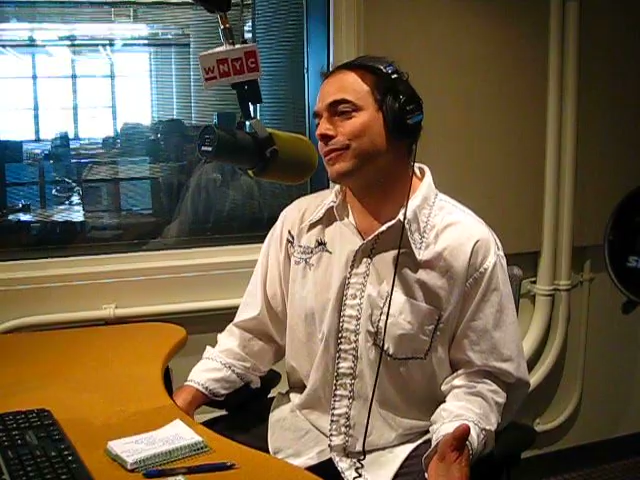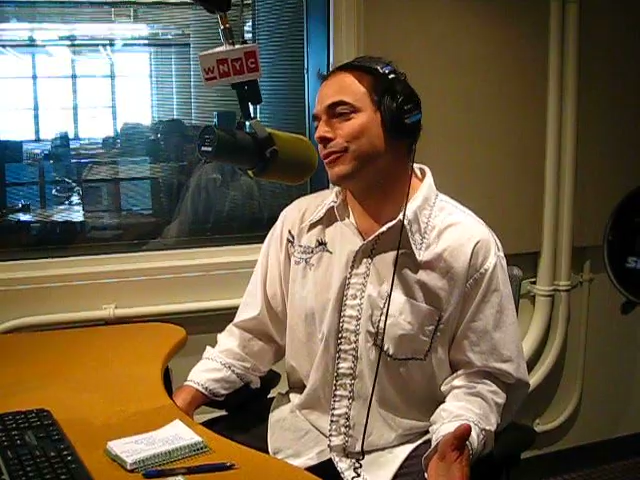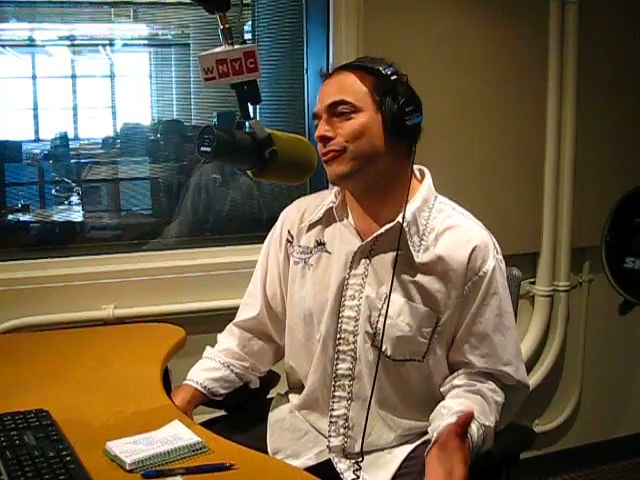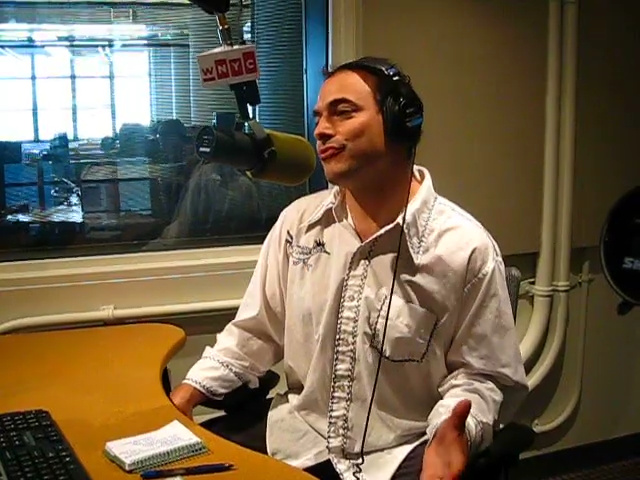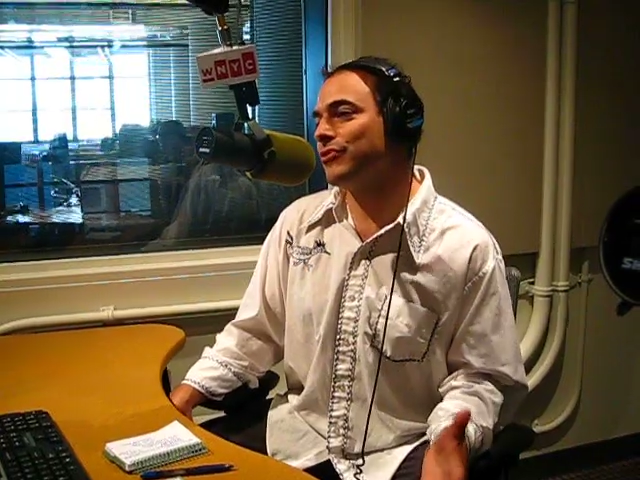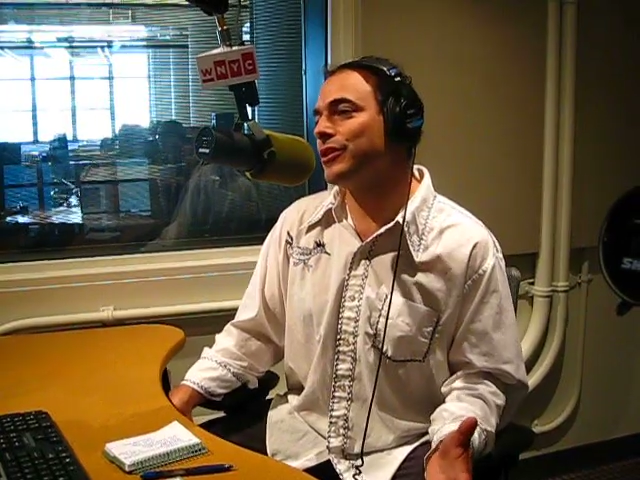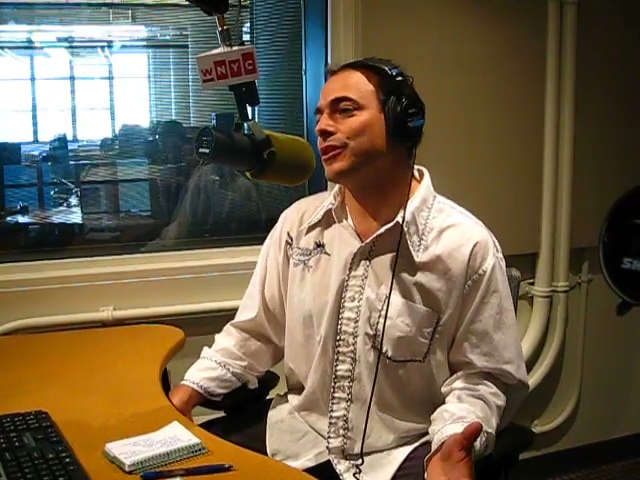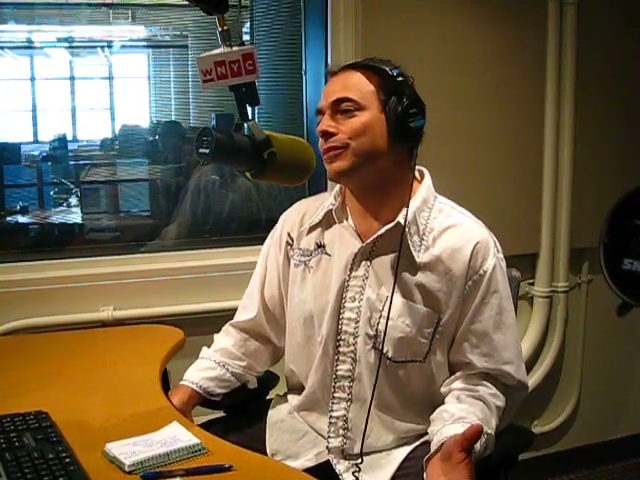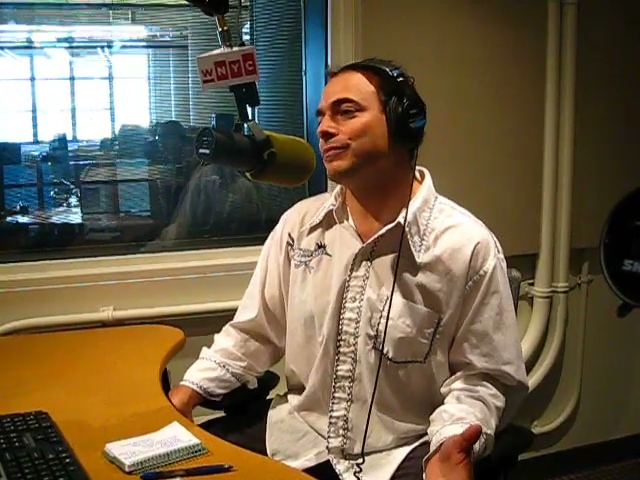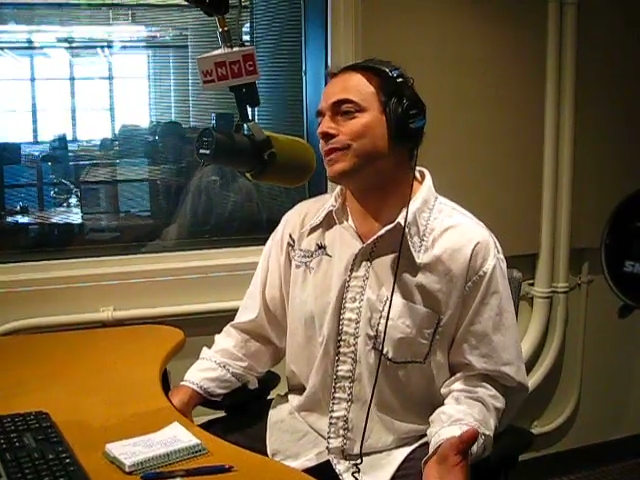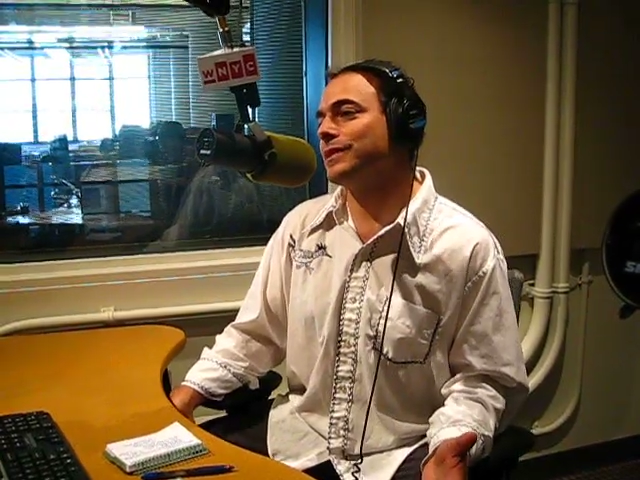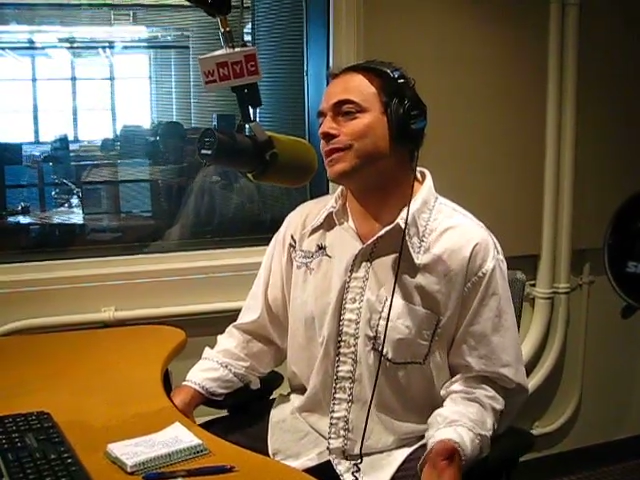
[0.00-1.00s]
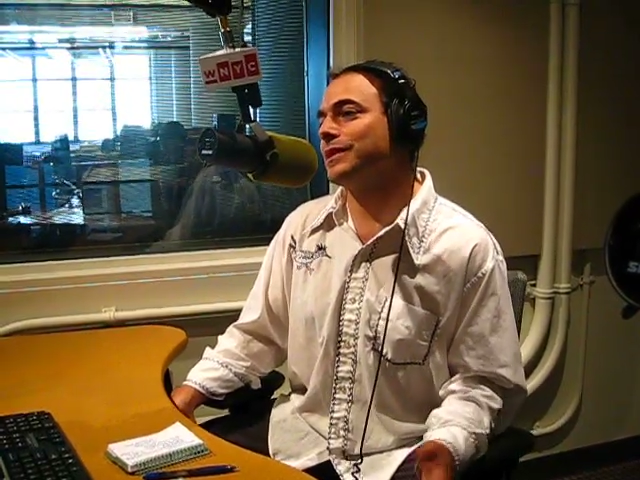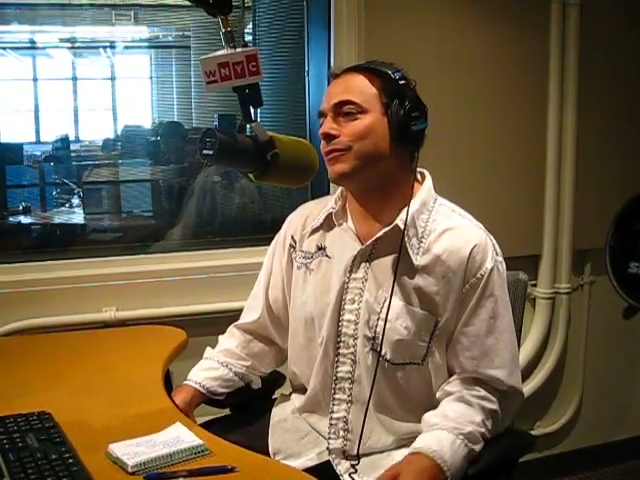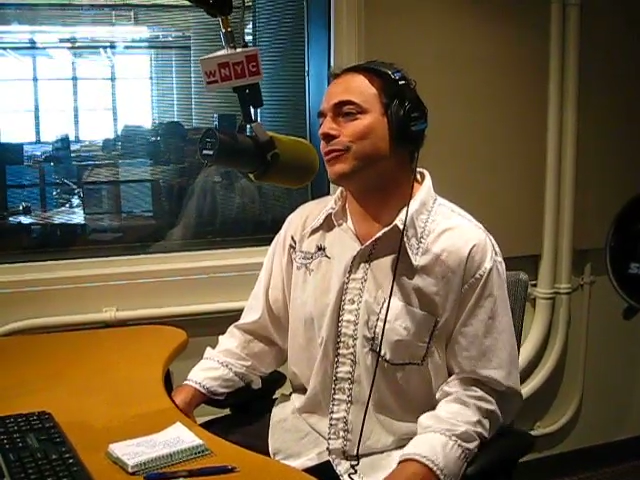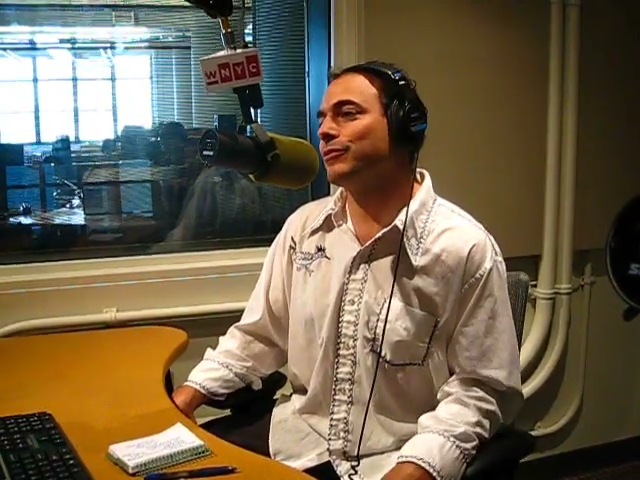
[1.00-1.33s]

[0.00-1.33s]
new film is that we